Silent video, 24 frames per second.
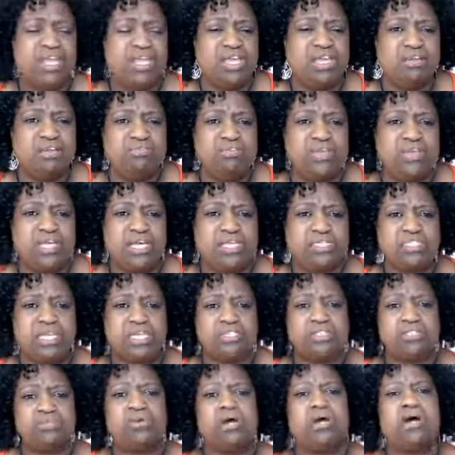Because I
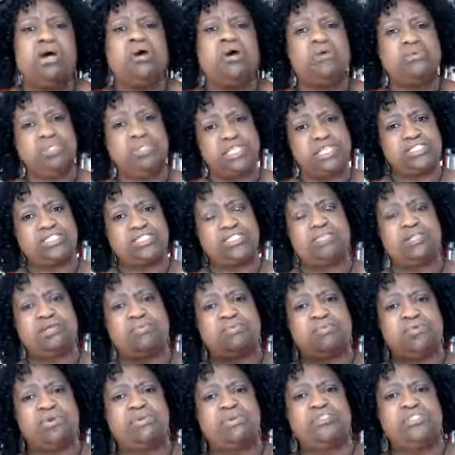do a holistic
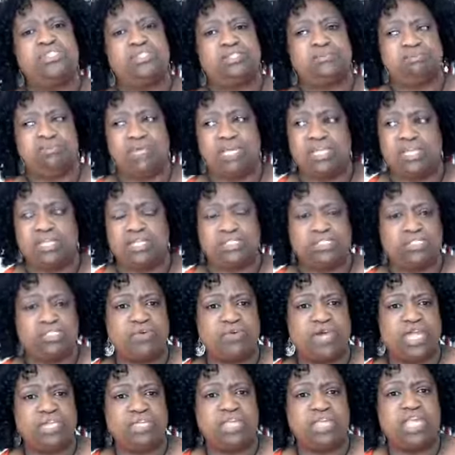approach to money. So
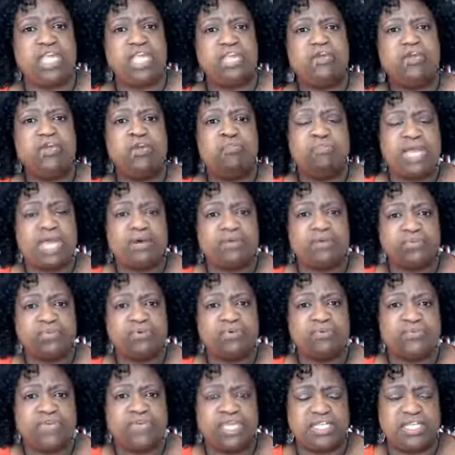I care about your
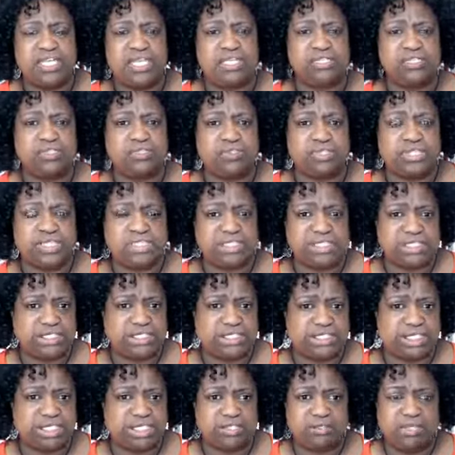financial
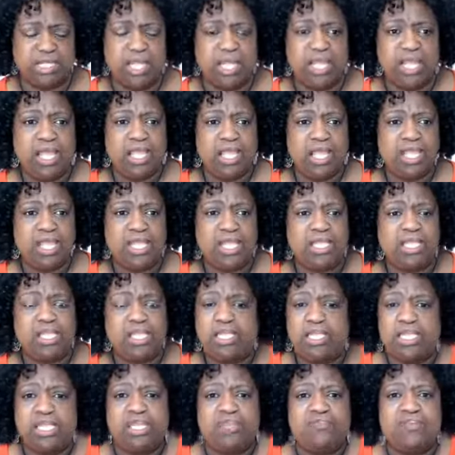condition.
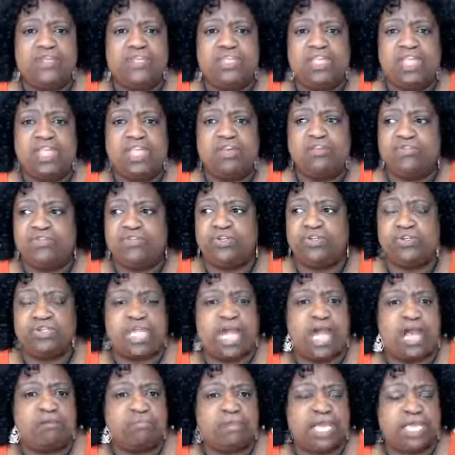Even if you're
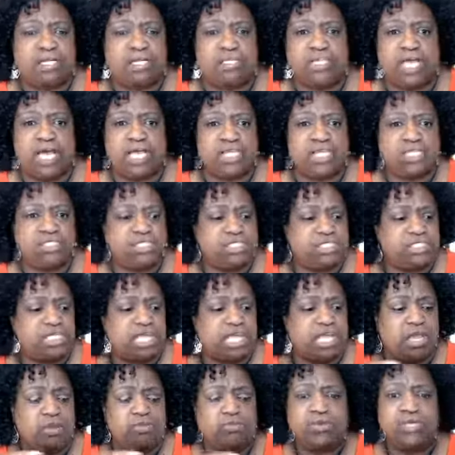not my client
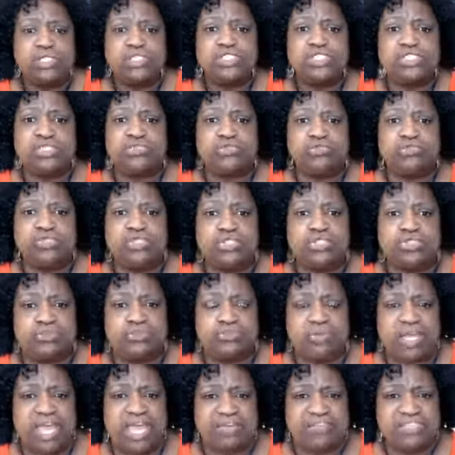today, I want you to
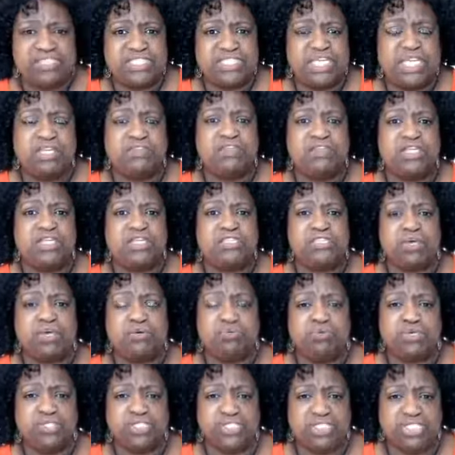have savings. I
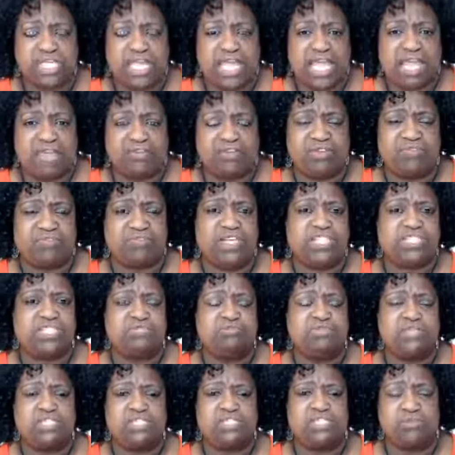want you to have
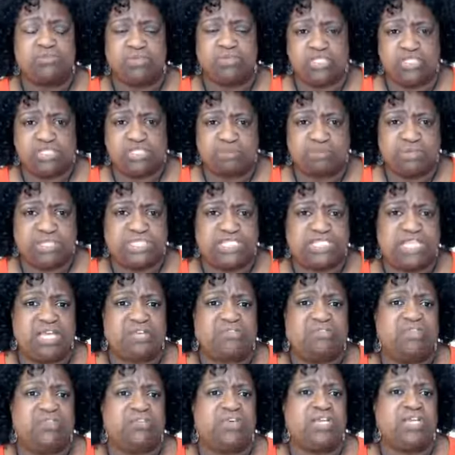investments. I want you to be debt
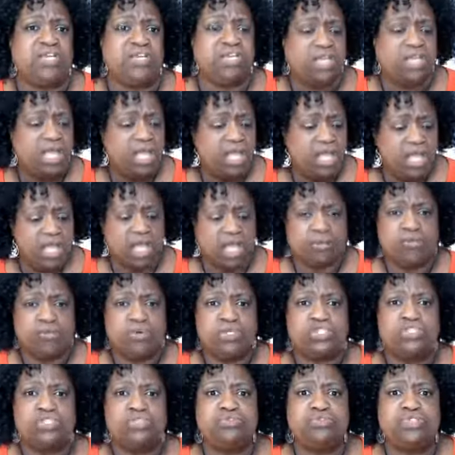free. I want you
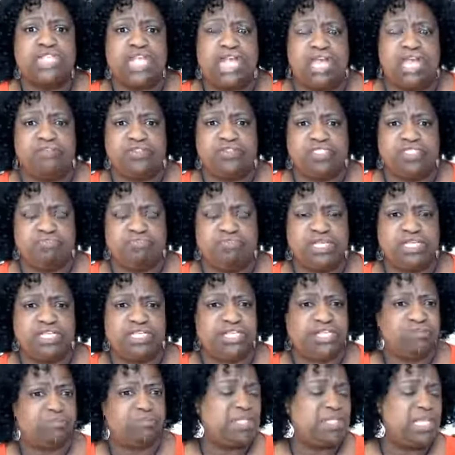to have a spending plan.